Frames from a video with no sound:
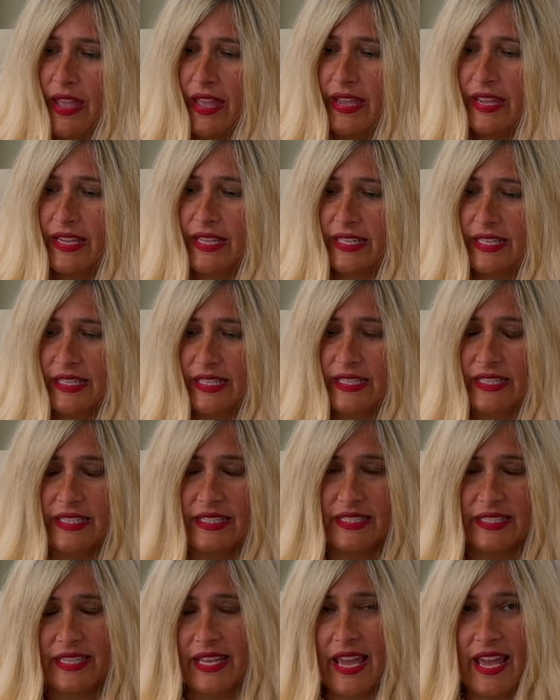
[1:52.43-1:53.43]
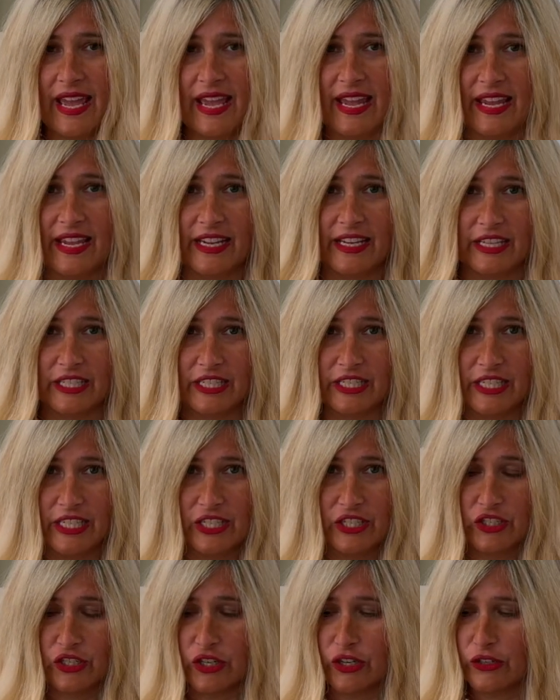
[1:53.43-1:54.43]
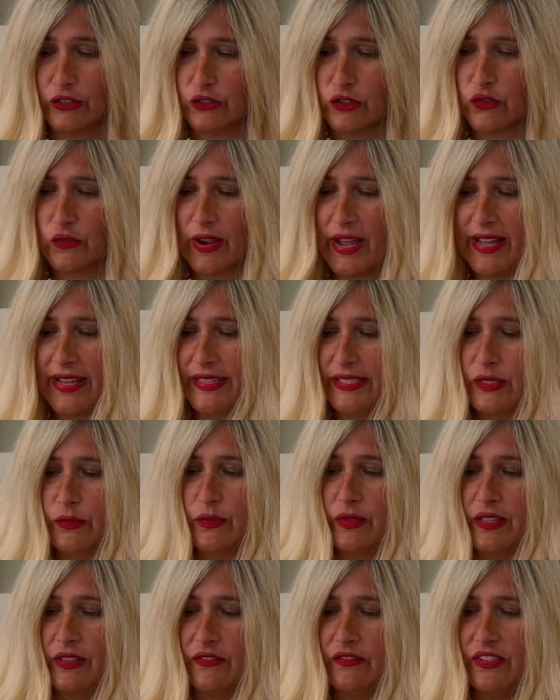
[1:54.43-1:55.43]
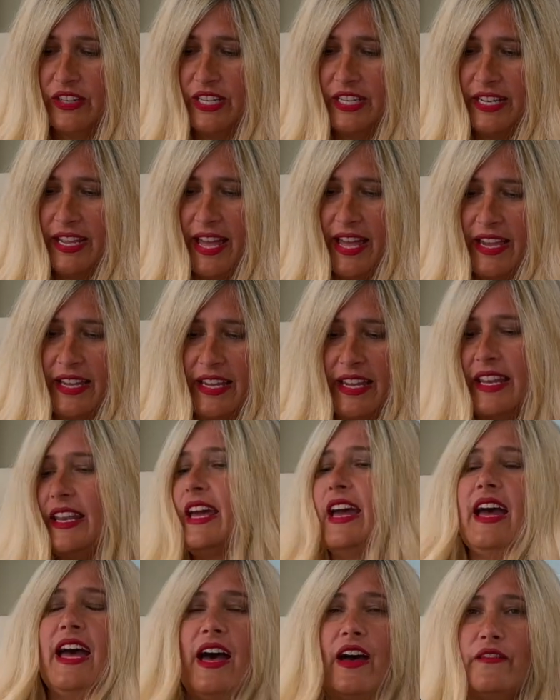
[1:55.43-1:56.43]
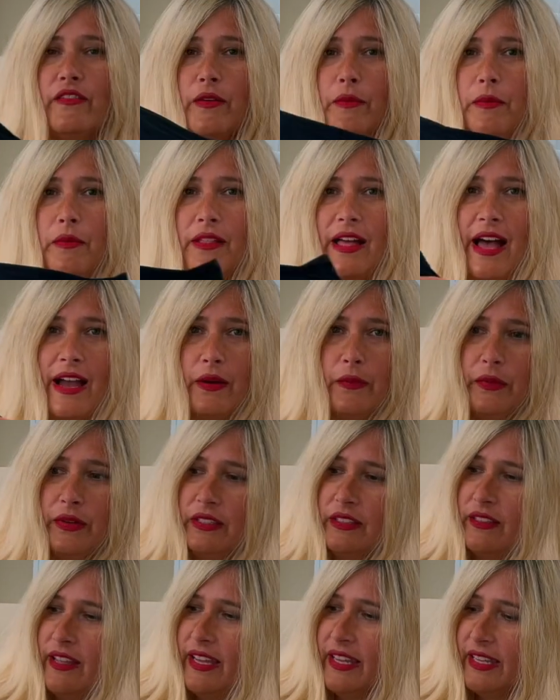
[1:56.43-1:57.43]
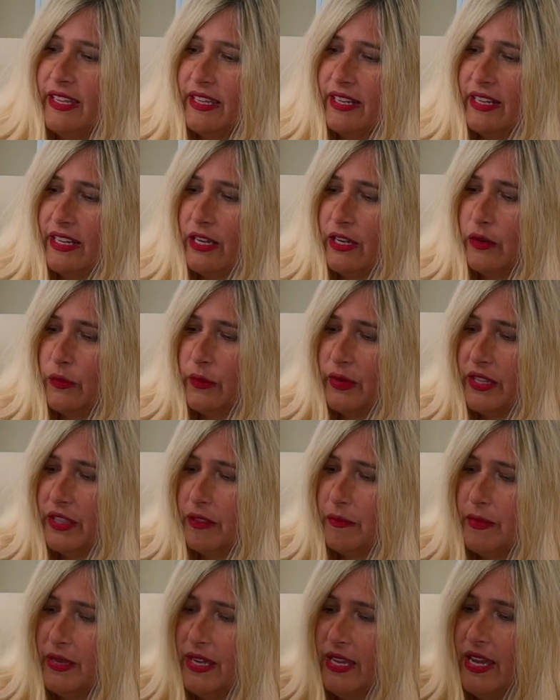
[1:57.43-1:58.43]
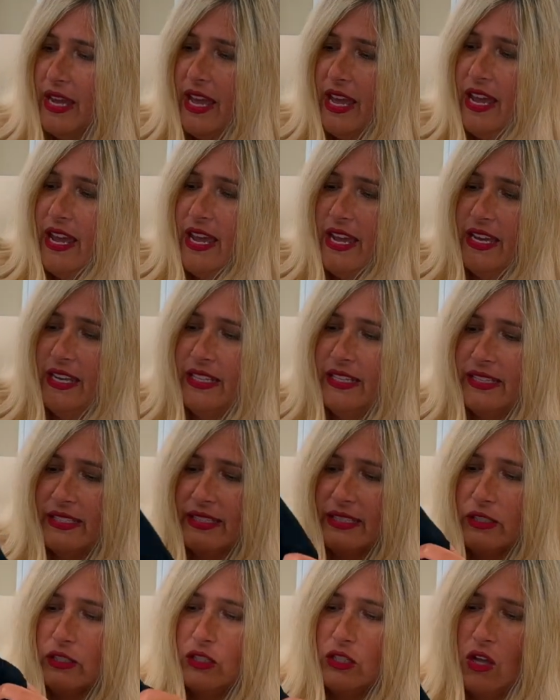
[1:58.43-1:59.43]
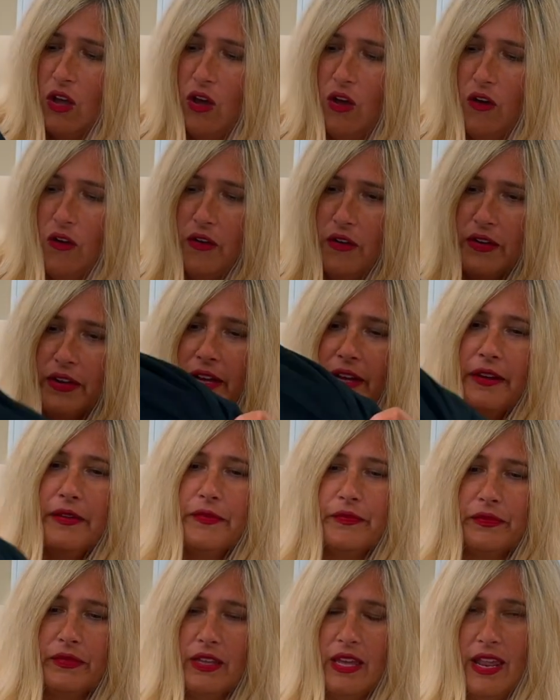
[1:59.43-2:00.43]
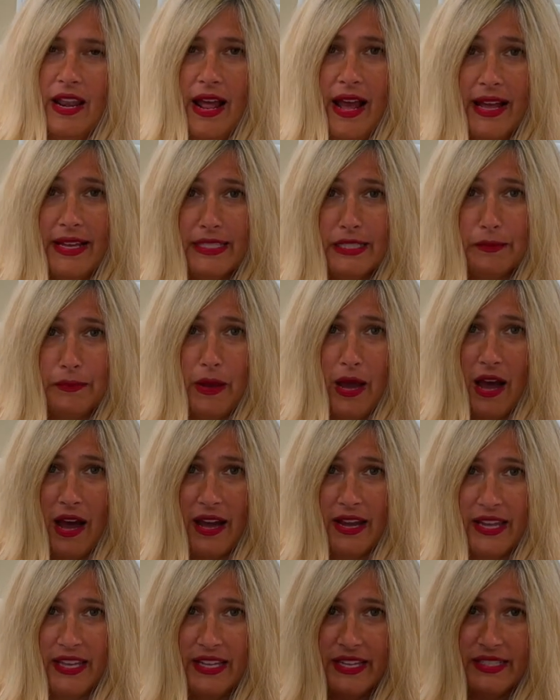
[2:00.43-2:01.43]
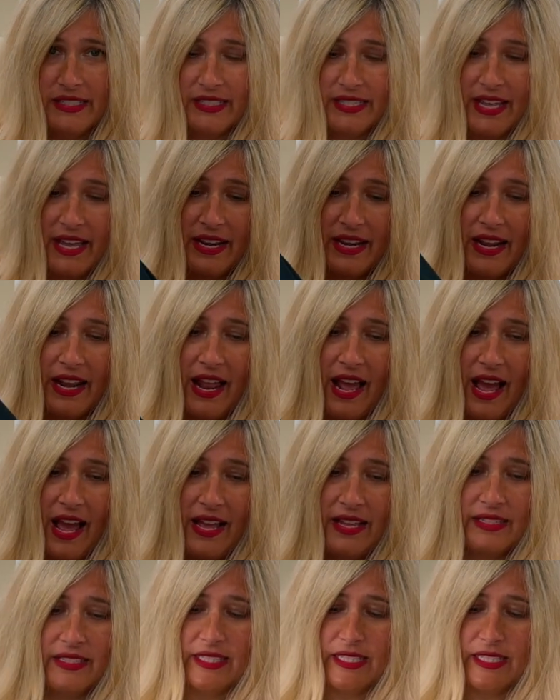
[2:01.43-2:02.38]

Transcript: It is a t-shirt dress with a v-neck, and I have a black one like it here with me. It is long, it has pockets, and it has